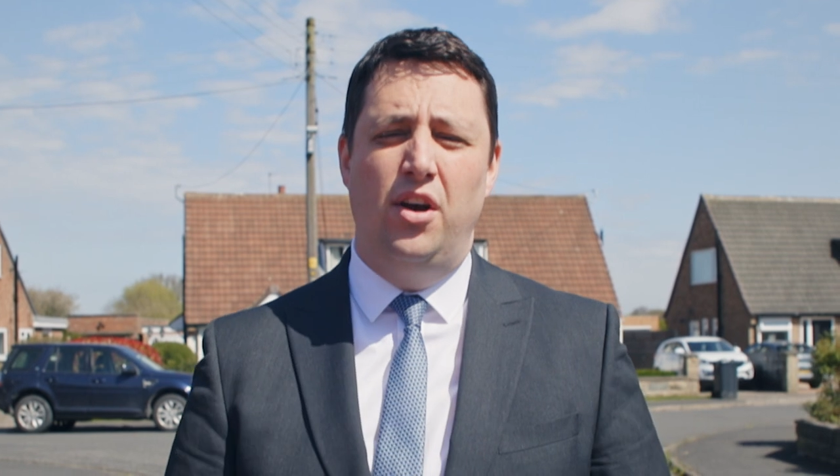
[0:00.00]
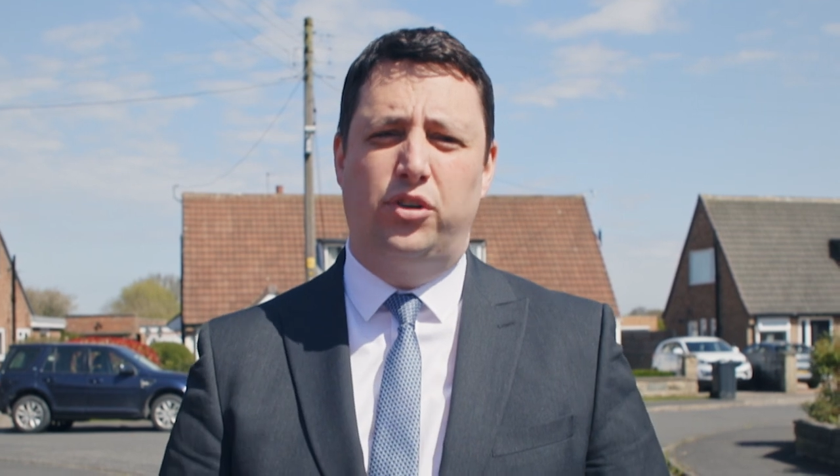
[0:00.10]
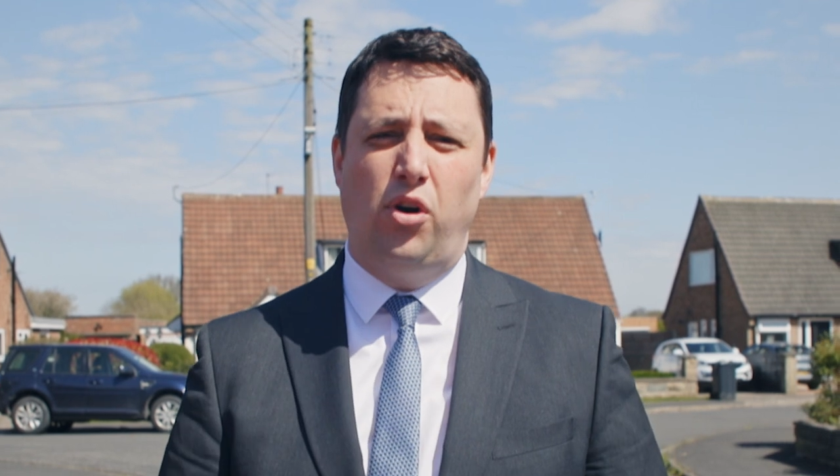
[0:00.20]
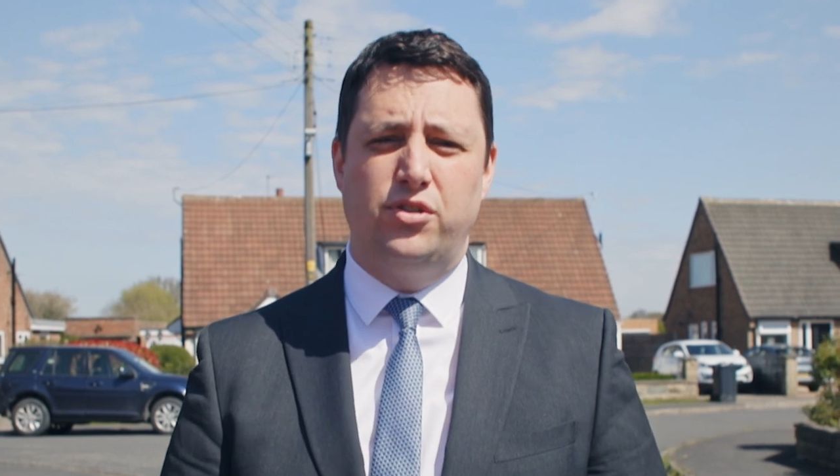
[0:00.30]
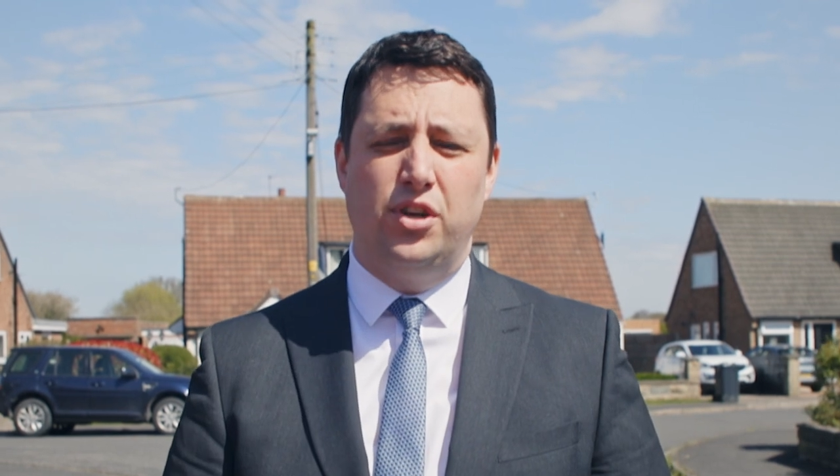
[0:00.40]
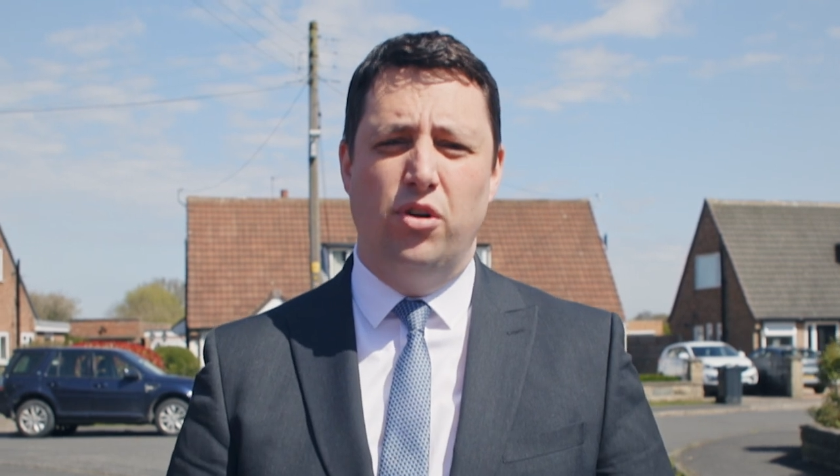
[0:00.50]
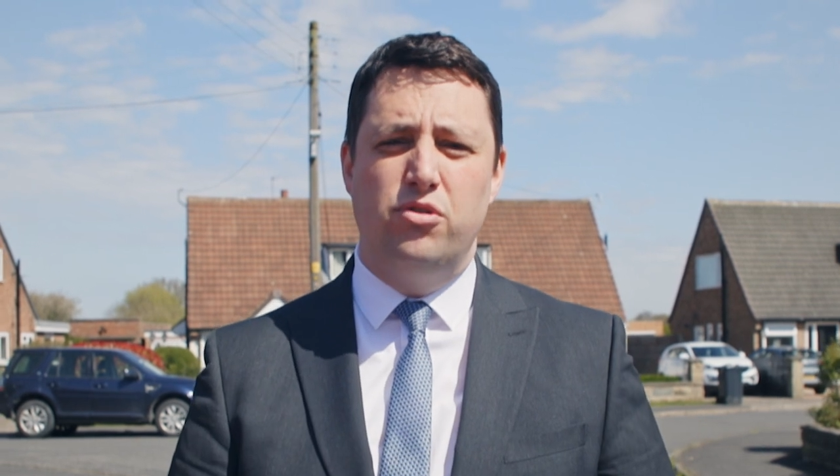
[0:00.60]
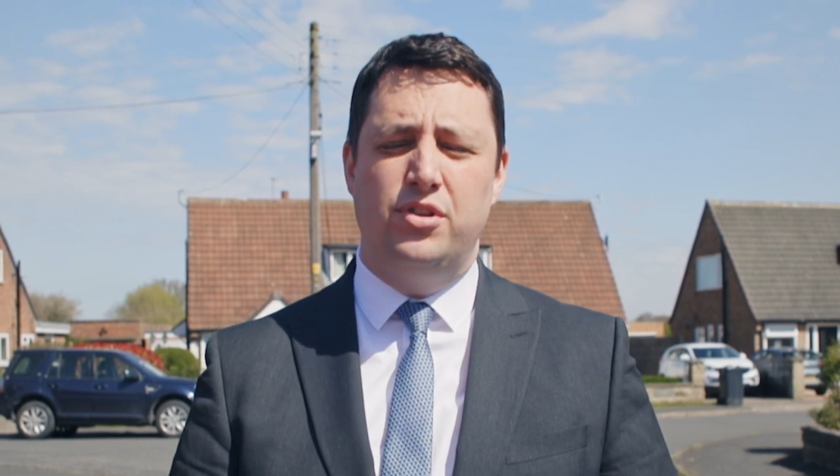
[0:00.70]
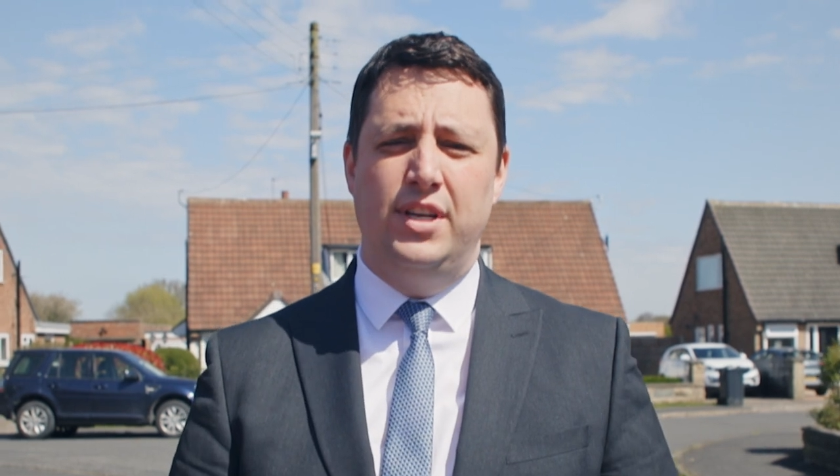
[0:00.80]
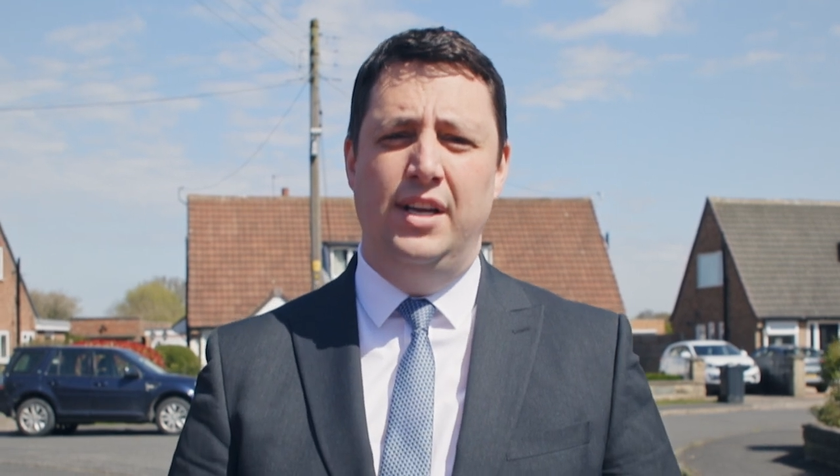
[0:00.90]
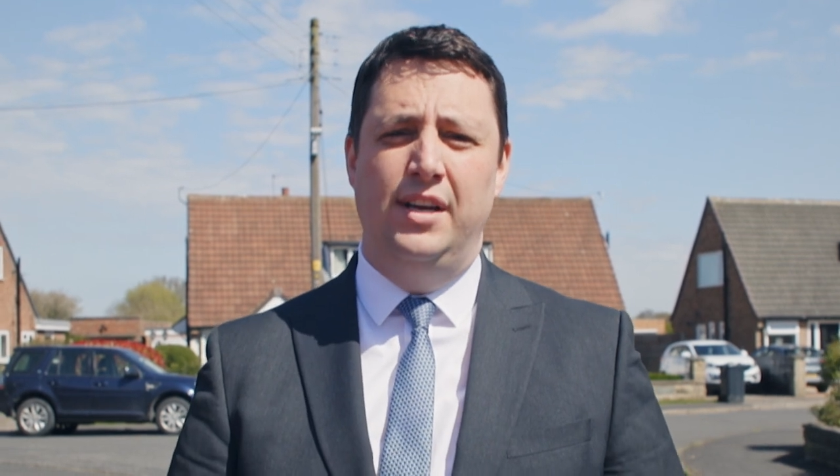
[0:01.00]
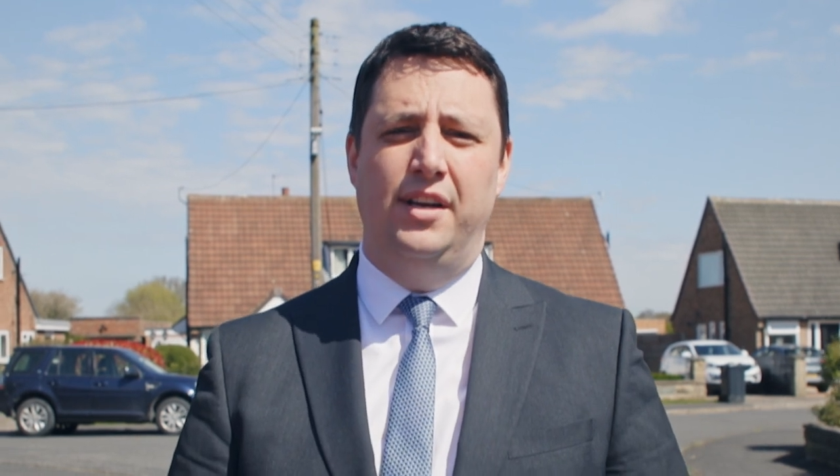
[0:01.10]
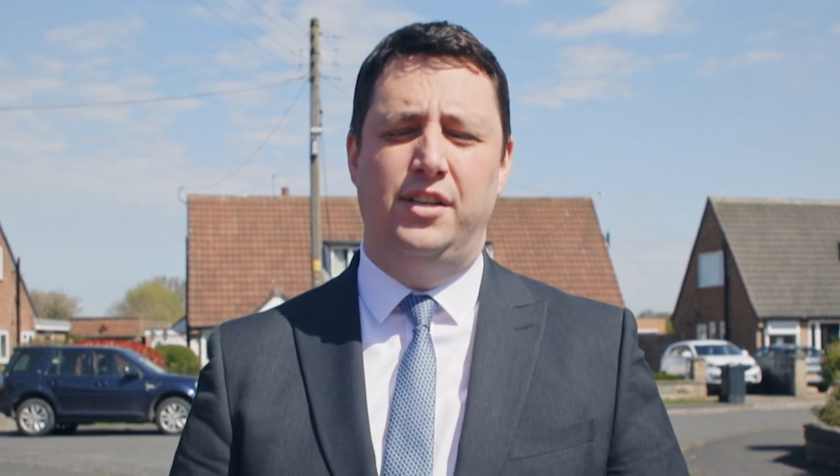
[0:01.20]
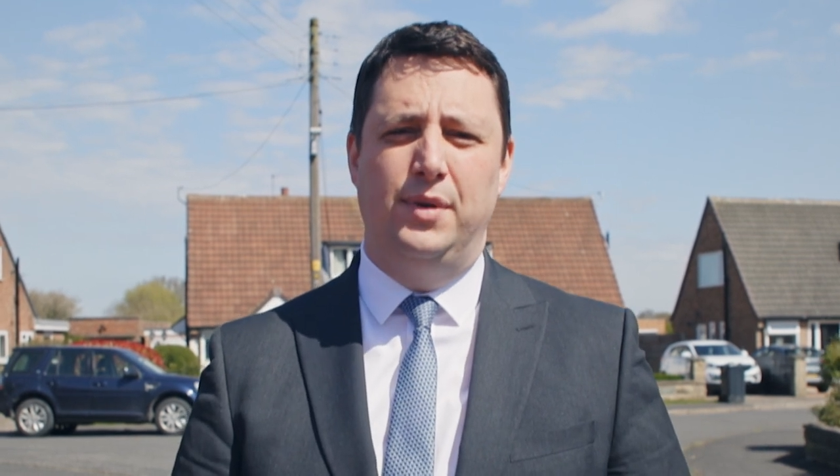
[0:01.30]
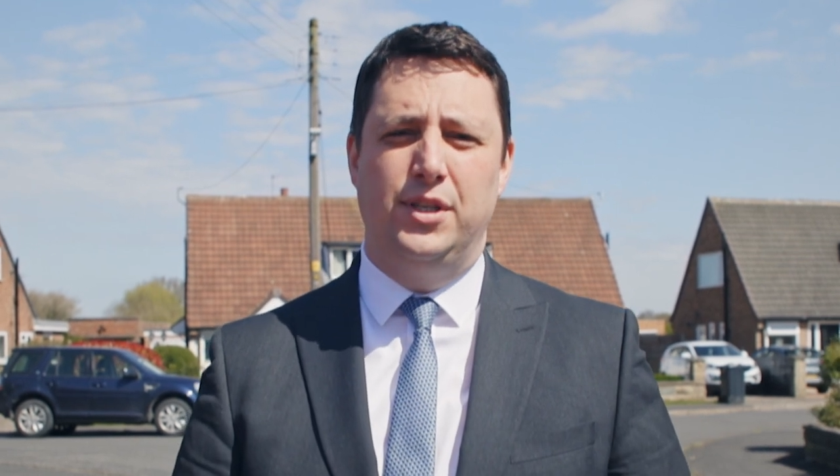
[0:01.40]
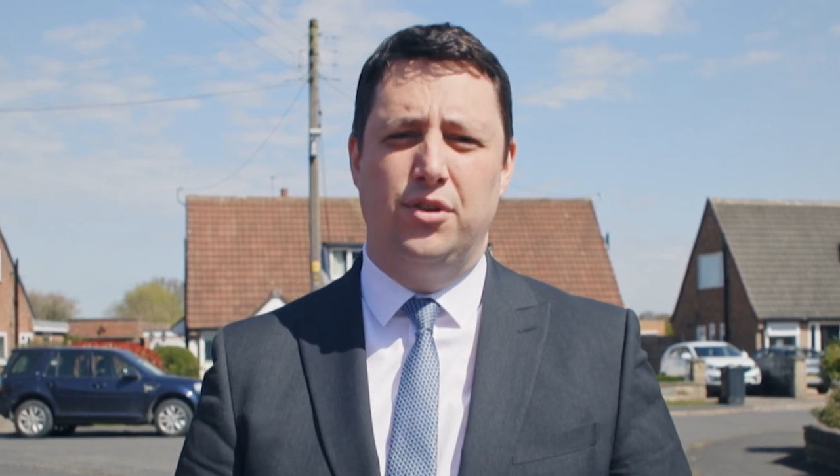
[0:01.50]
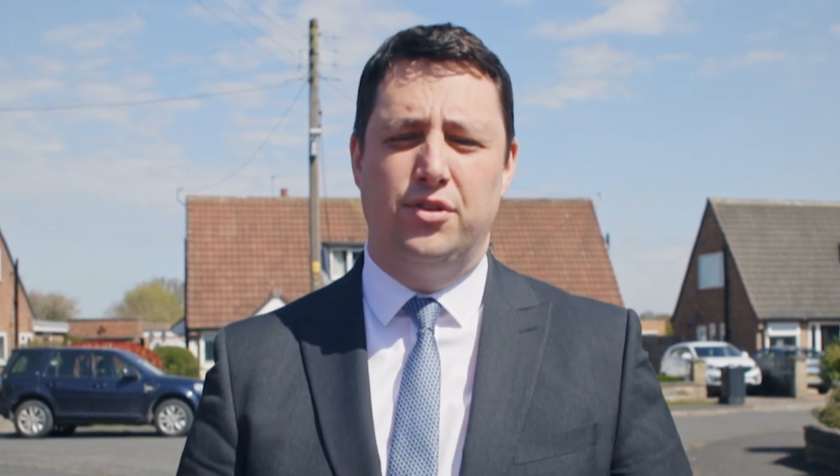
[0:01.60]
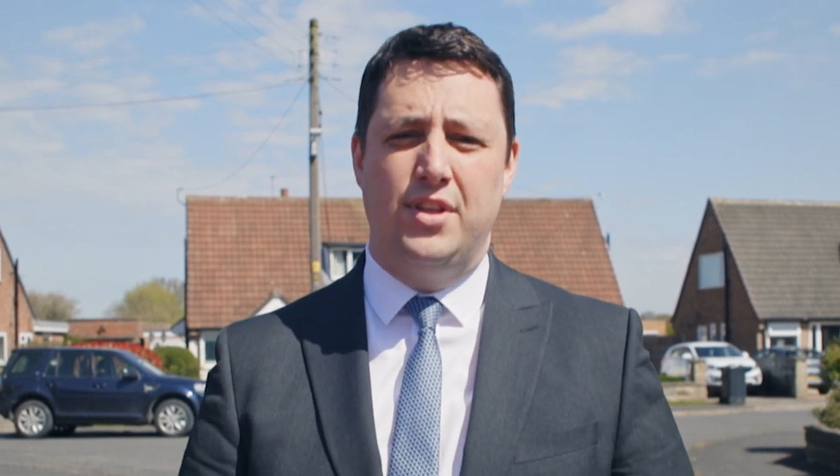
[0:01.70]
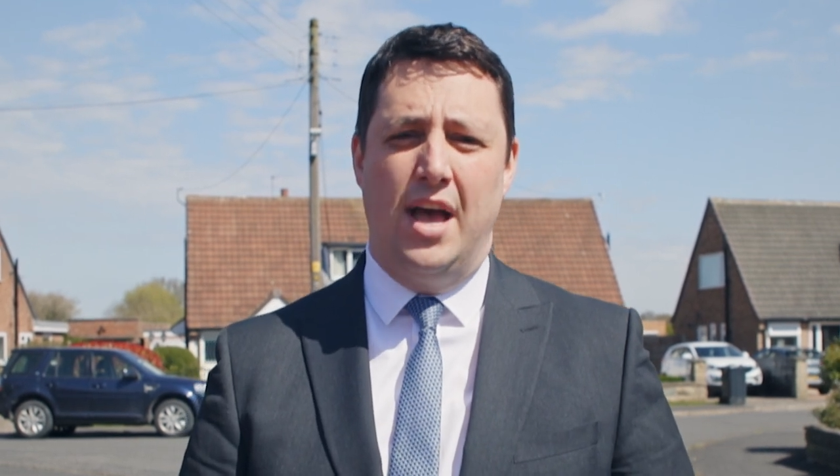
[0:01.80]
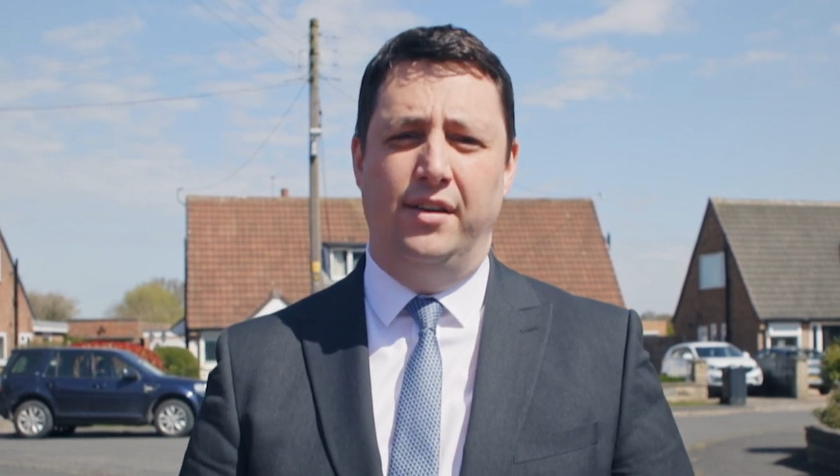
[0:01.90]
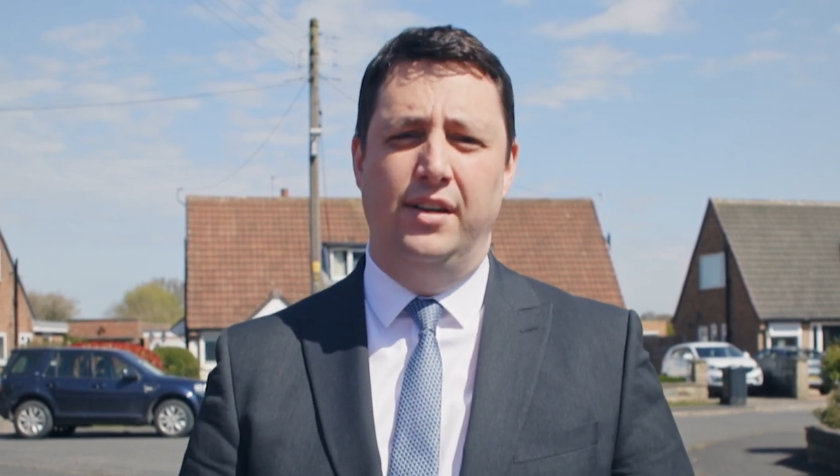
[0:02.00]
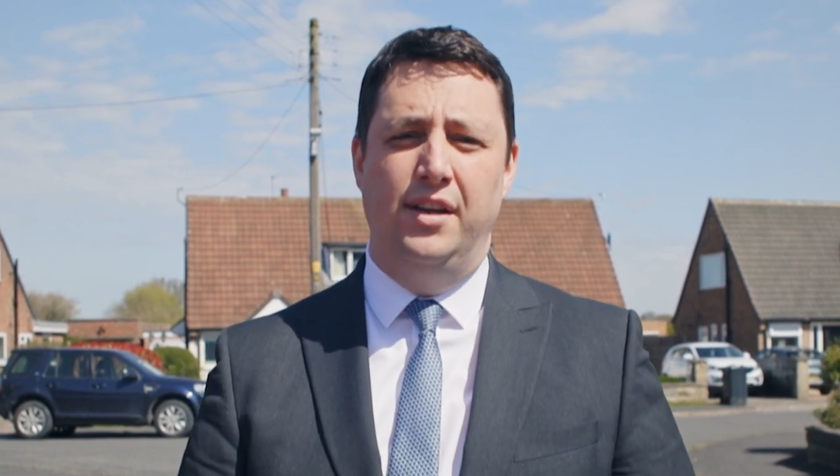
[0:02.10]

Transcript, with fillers: across the country are doing just that.